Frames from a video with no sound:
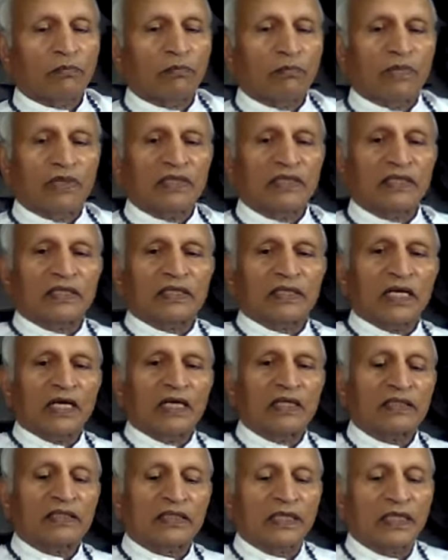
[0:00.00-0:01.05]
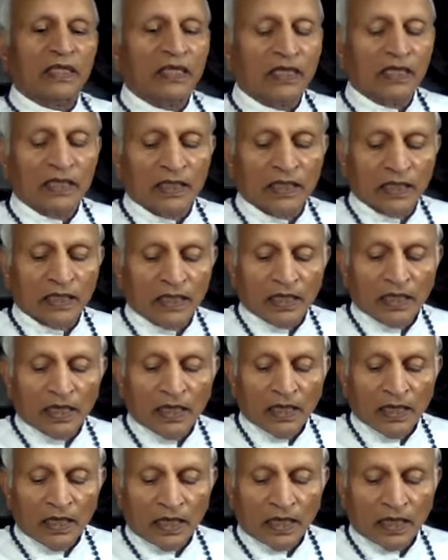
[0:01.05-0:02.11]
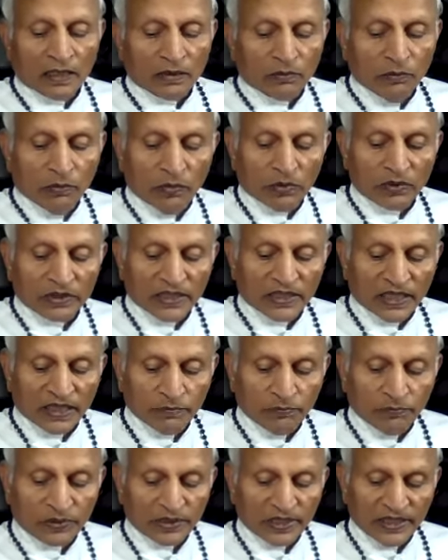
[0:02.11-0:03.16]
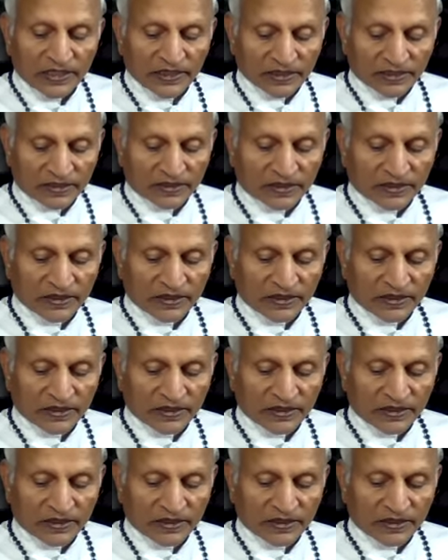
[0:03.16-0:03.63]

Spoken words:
Mantras are more than prayers.